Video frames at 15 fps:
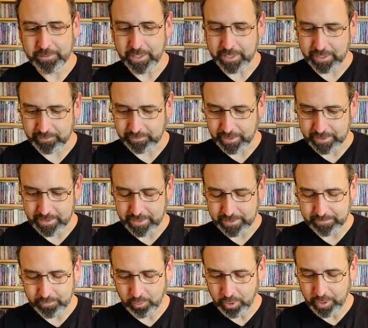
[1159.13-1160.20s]
like I said, the
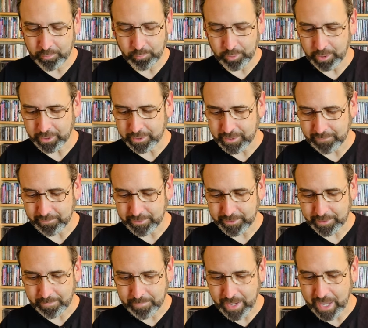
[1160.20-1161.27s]
artwork and everything
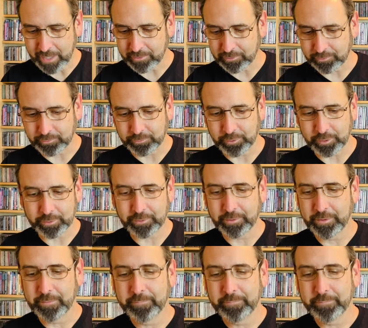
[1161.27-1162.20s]
about it just looked